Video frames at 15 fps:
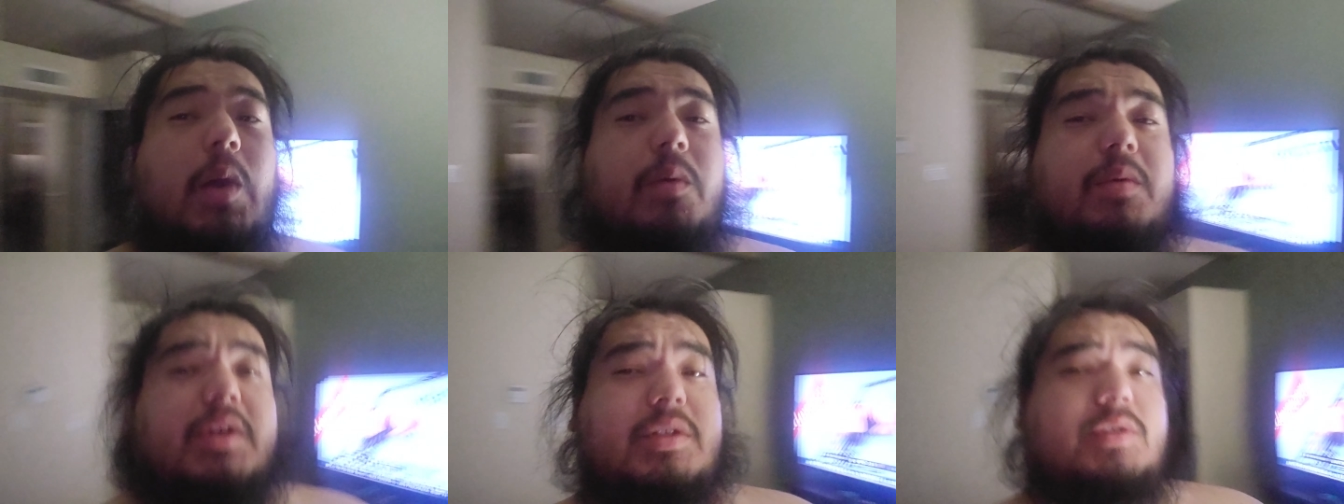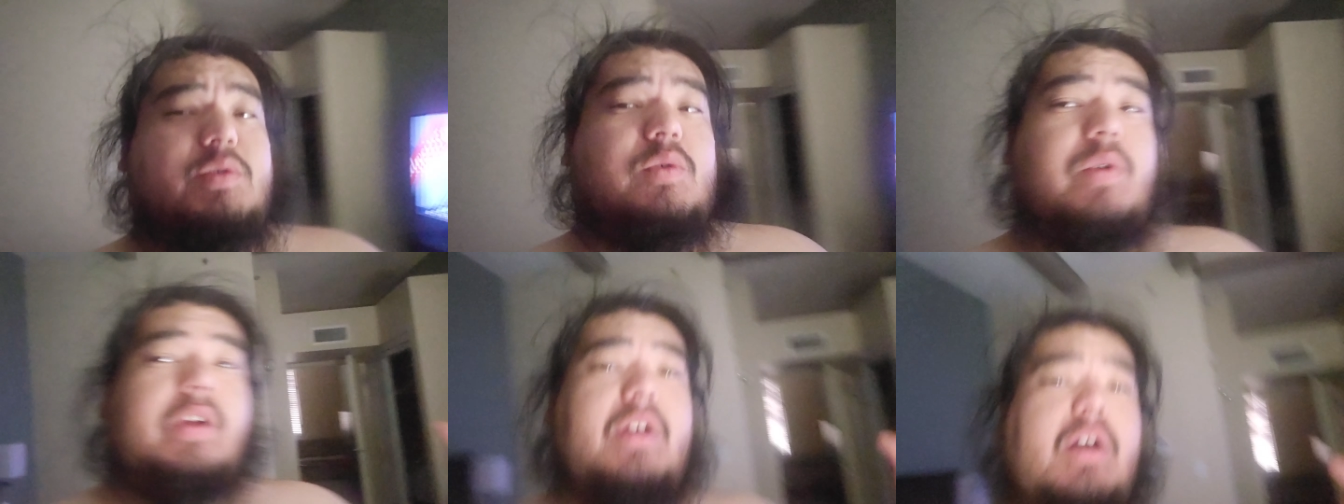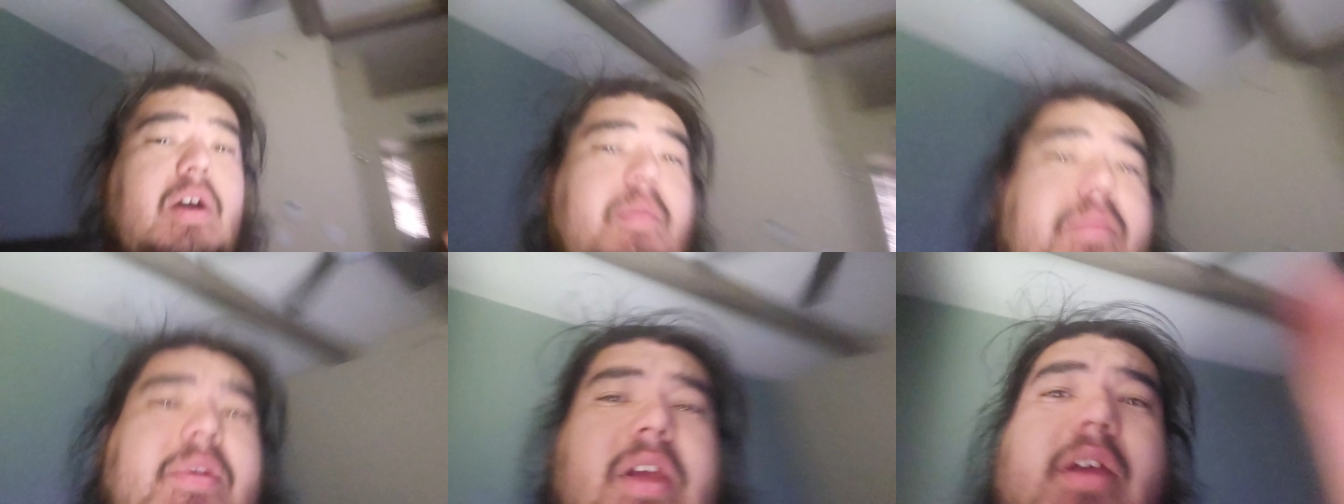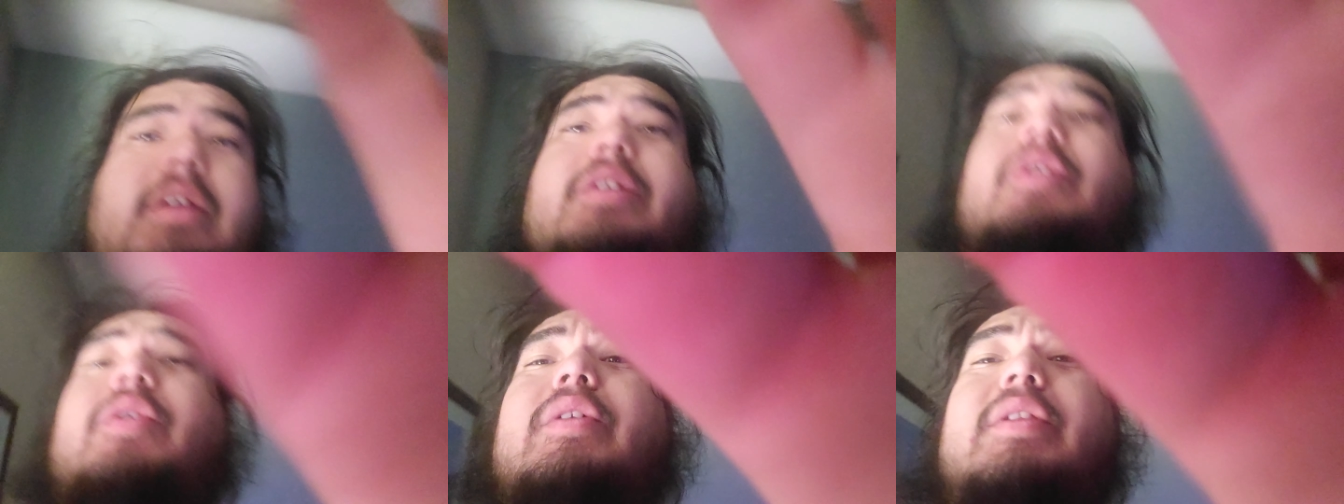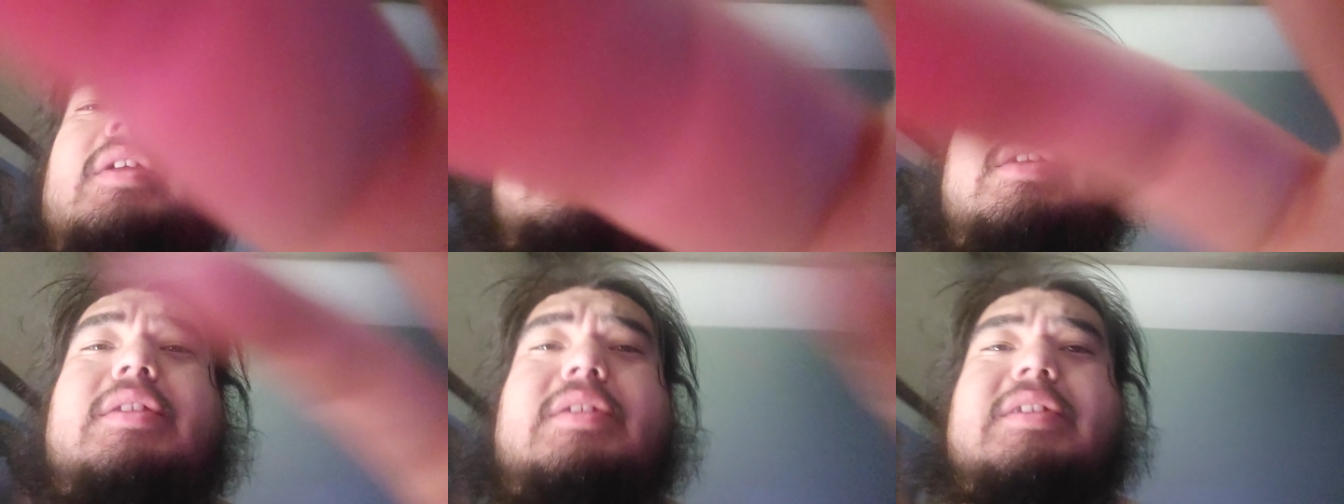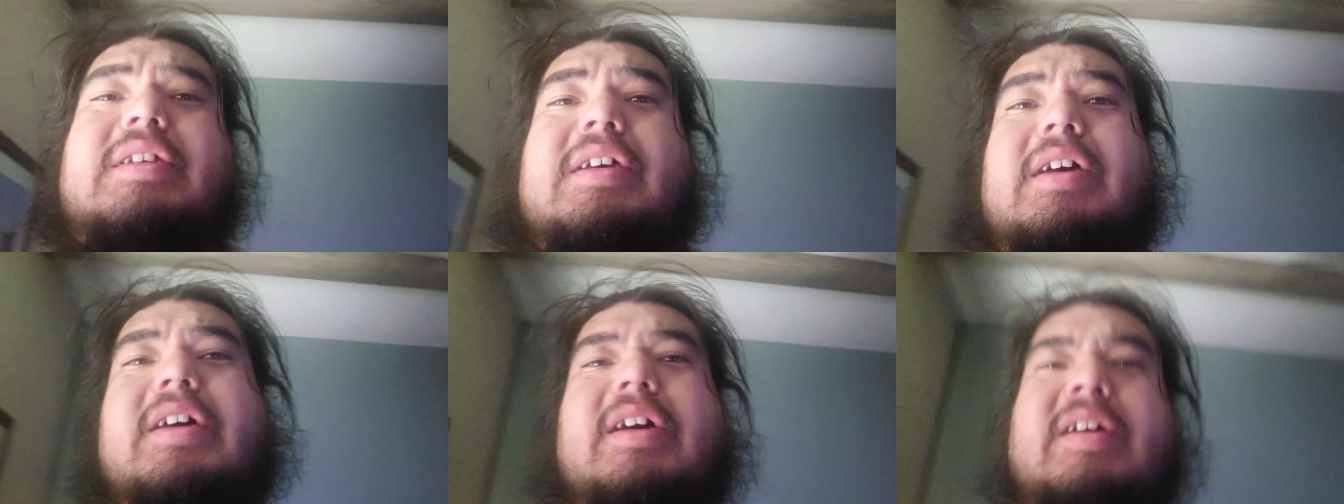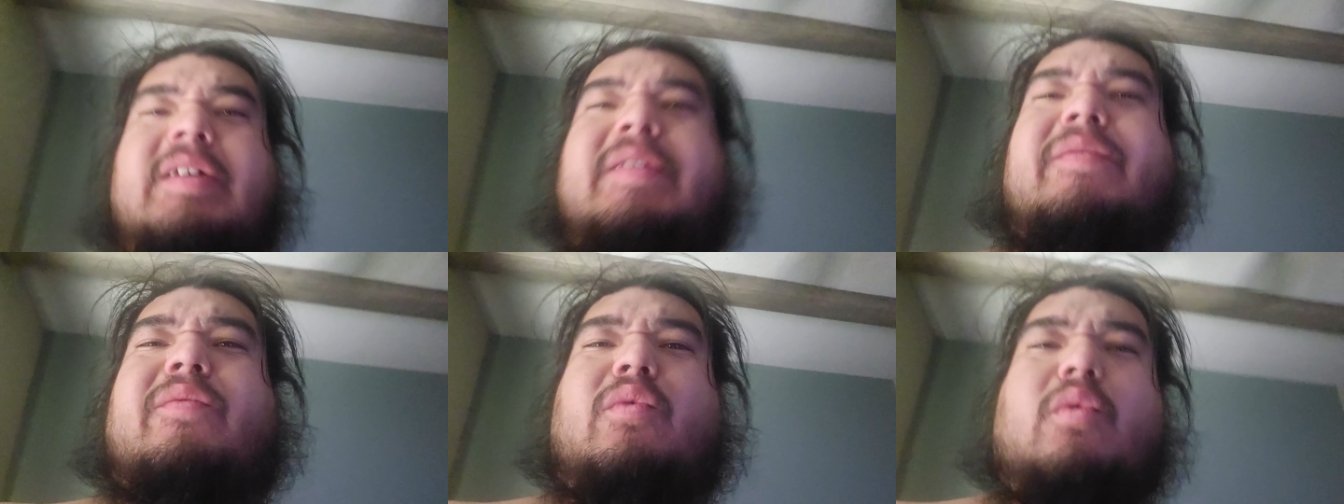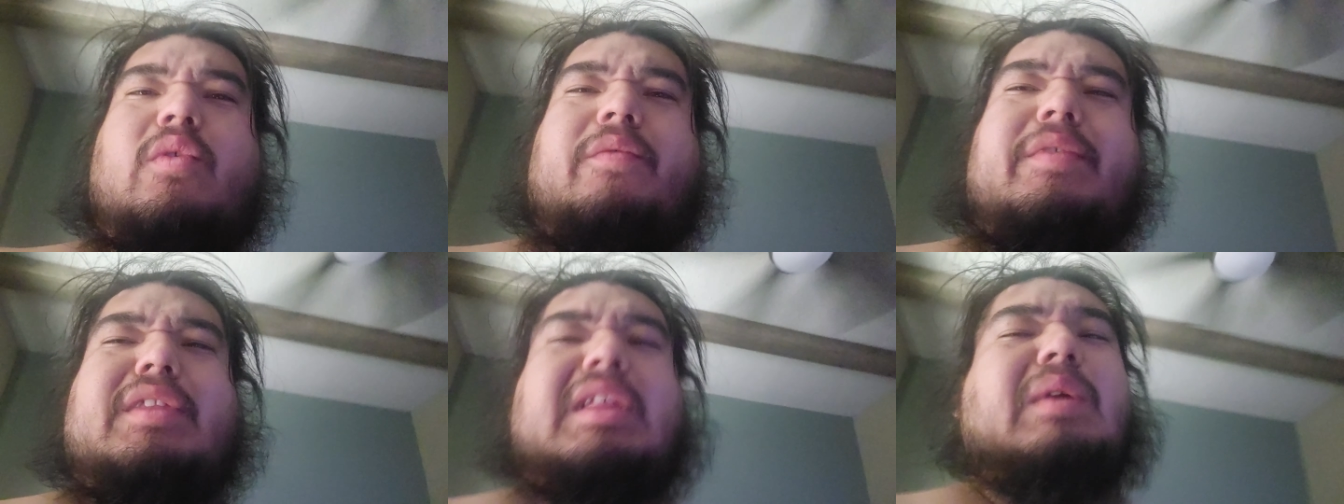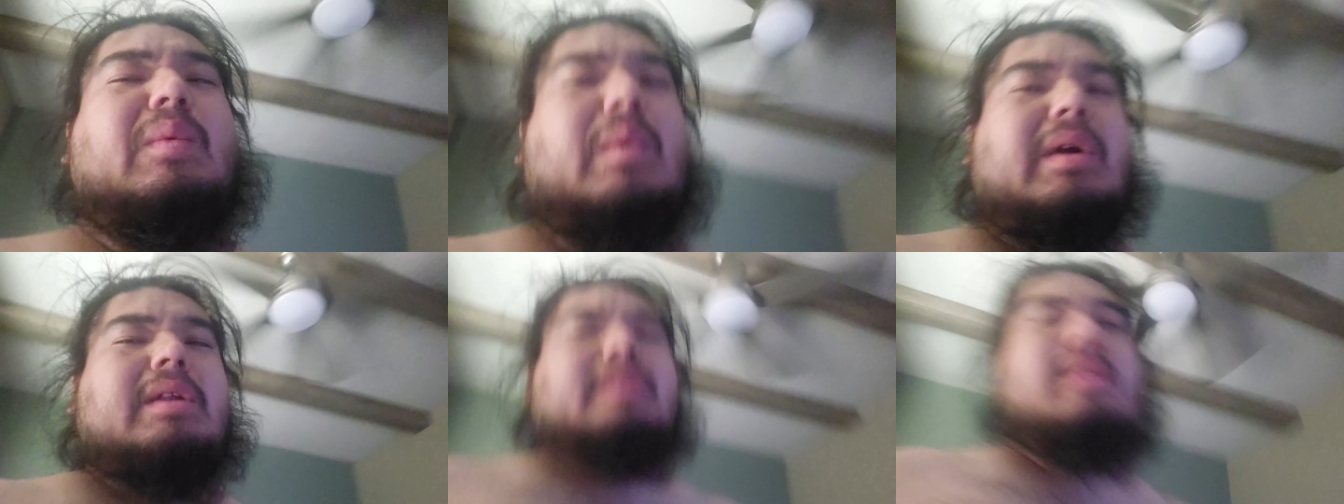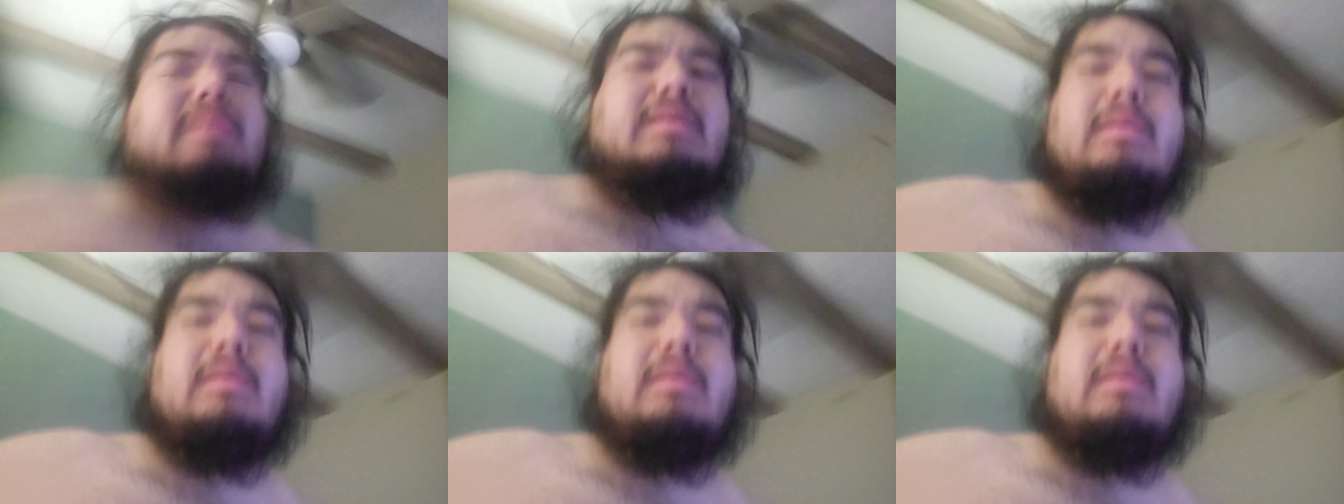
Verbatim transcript: All right, so quick update. Currently it's uh, 4.51.